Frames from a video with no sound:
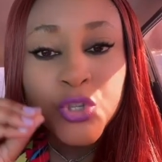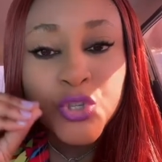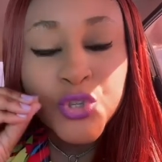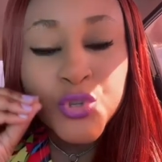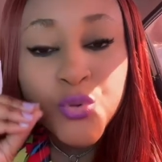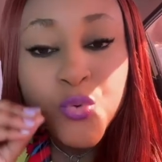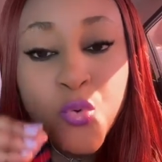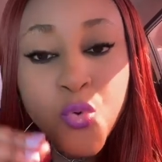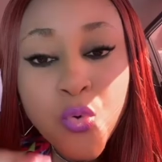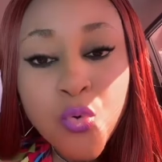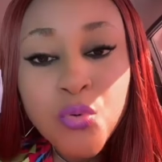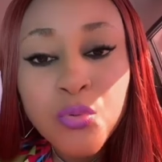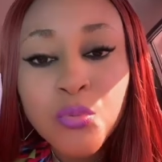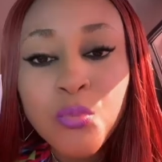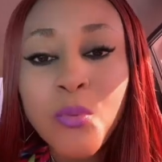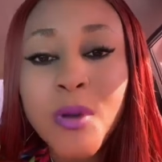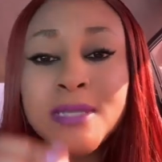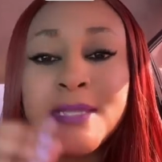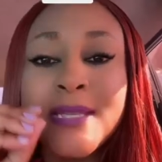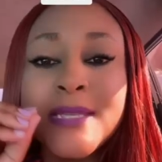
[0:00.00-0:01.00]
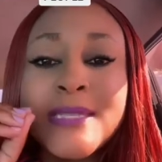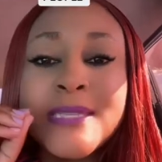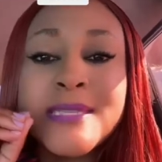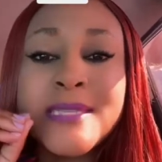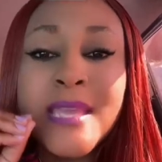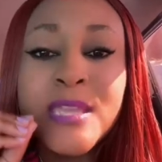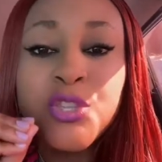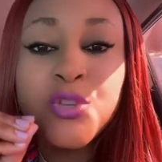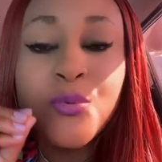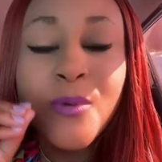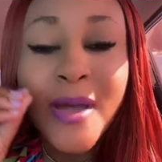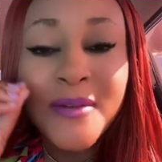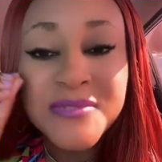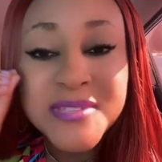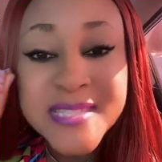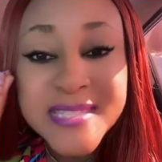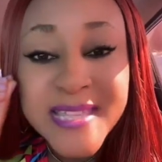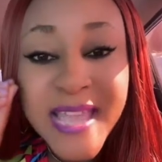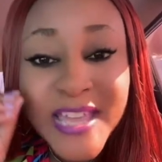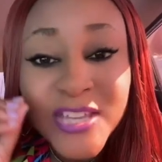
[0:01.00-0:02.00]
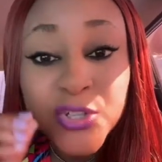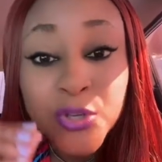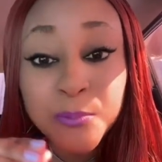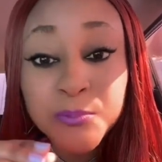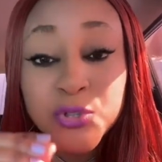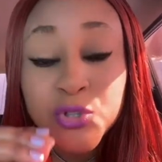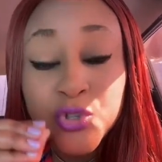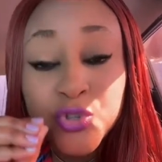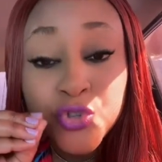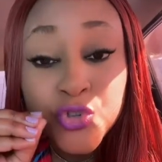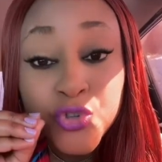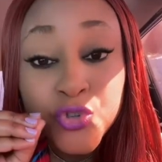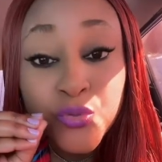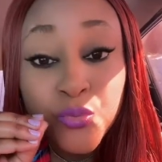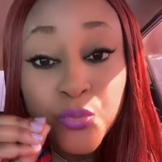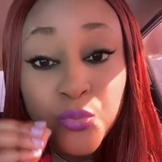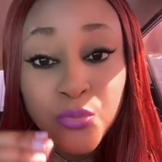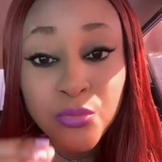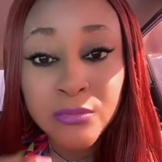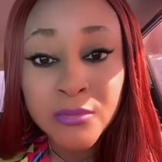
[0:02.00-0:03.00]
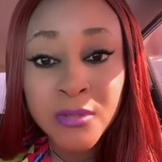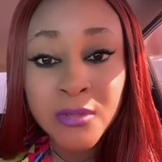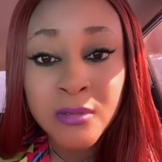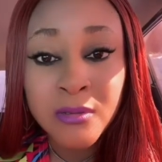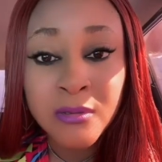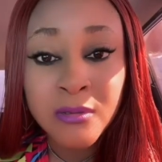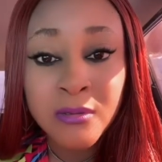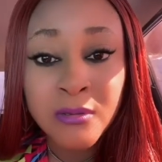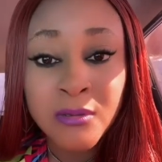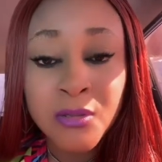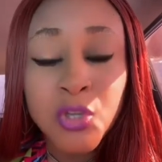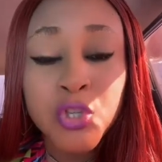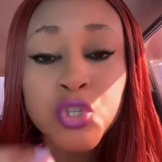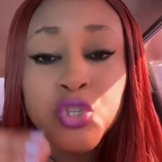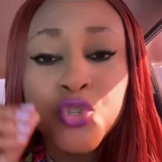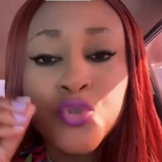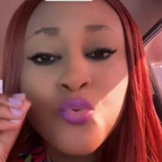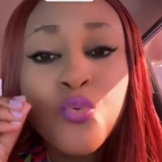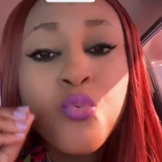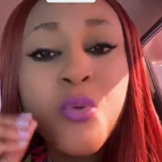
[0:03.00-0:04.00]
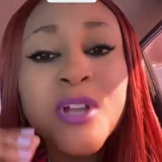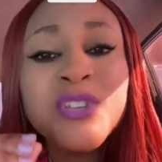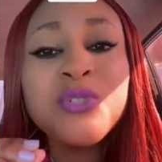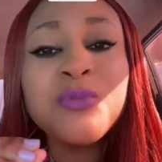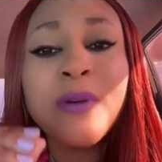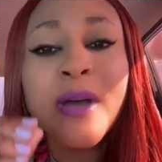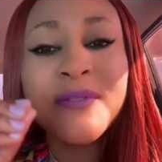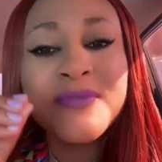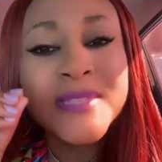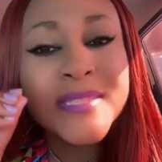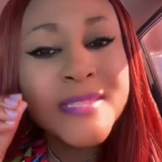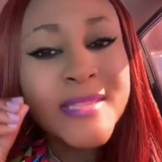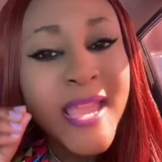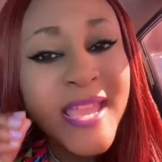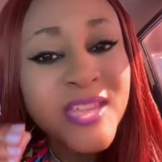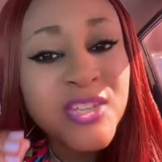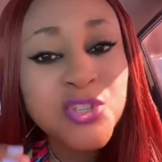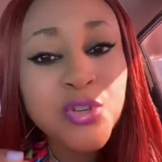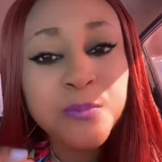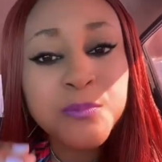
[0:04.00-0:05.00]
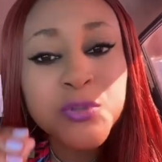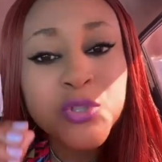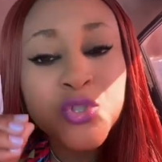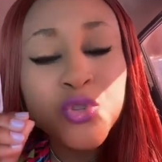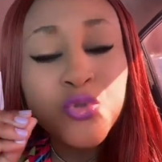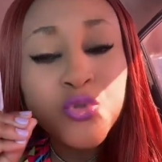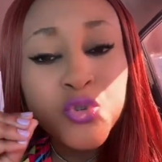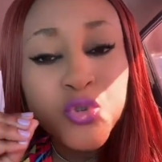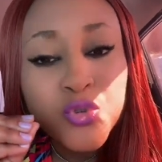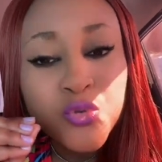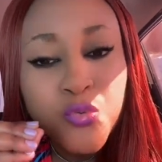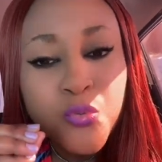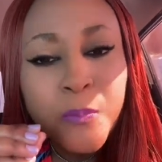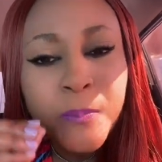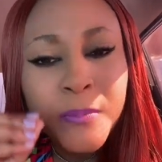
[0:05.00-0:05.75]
Do what it's, you have signed up to do. Do what you have signed up to do,